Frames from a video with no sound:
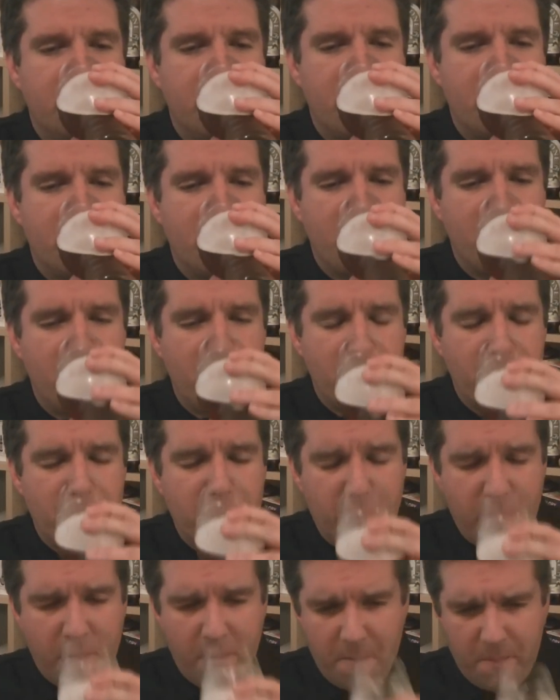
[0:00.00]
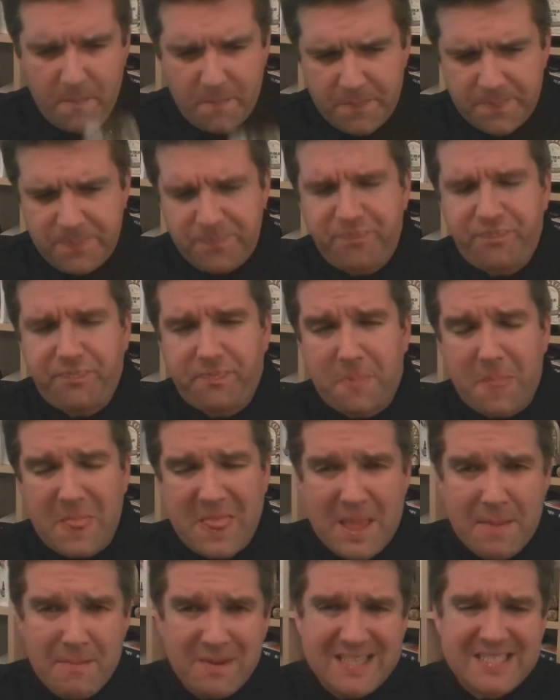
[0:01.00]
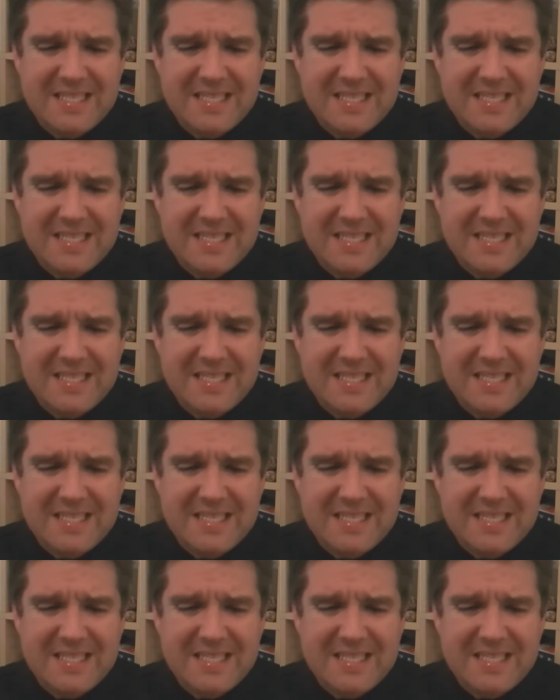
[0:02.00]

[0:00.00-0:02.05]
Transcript: But